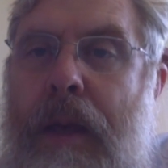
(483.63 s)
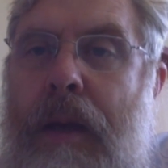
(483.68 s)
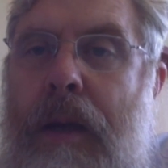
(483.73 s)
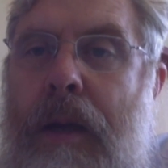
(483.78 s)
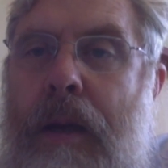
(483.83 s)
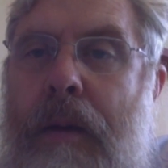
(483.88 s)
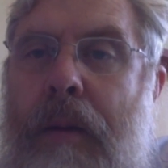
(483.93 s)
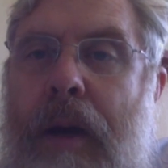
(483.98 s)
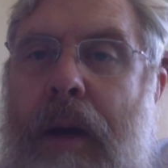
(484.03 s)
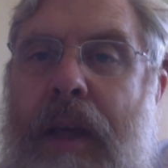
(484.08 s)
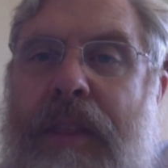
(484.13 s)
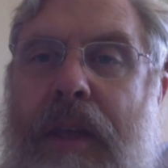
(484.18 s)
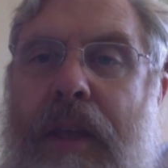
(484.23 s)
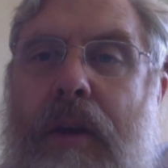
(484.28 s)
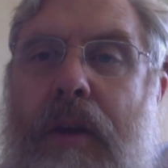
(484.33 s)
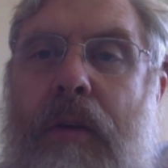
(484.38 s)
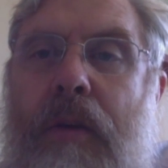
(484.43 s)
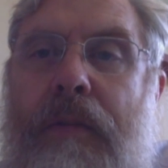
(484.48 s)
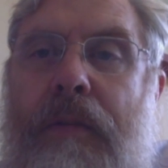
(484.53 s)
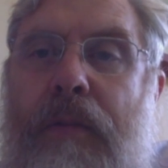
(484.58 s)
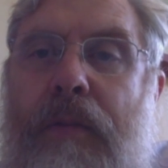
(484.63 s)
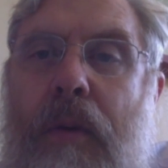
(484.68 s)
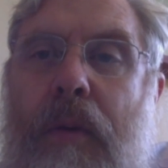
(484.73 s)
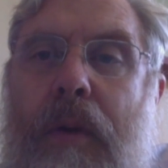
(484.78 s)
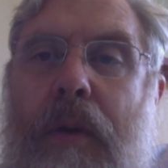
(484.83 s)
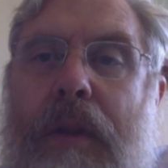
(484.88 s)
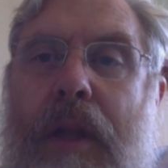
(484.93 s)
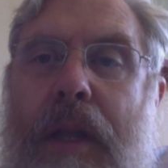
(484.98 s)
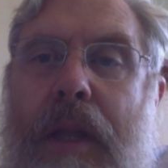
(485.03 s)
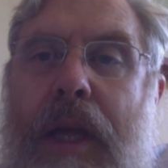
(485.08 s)
Uh, I think going
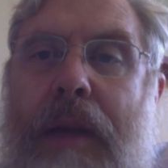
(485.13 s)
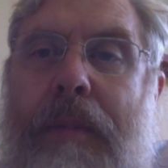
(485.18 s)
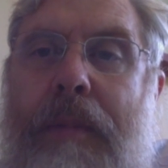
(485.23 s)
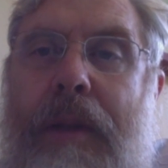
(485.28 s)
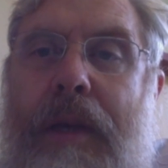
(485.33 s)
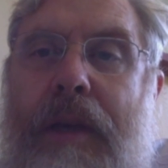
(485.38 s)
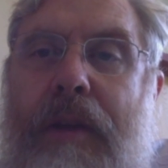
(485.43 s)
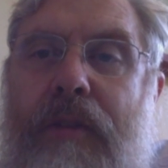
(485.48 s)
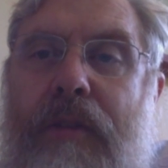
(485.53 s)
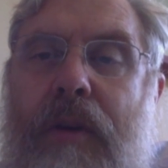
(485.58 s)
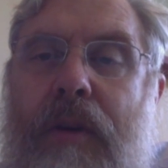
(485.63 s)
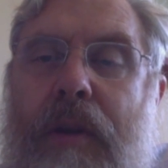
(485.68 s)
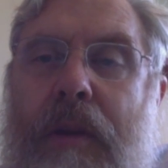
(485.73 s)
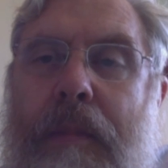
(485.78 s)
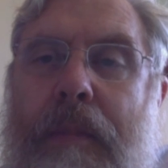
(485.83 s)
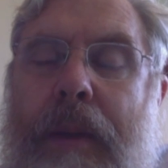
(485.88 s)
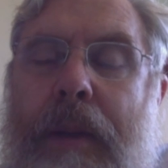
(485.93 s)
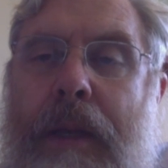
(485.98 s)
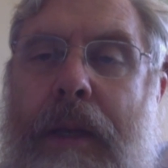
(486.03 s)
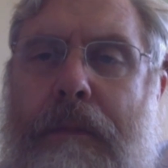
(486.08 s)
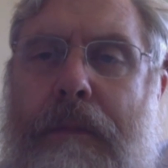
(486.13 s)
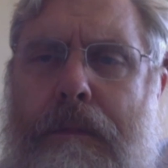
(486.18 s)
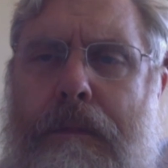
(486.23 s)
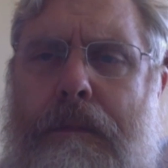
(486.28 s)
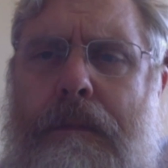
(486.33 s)
forward, the labeling is going to be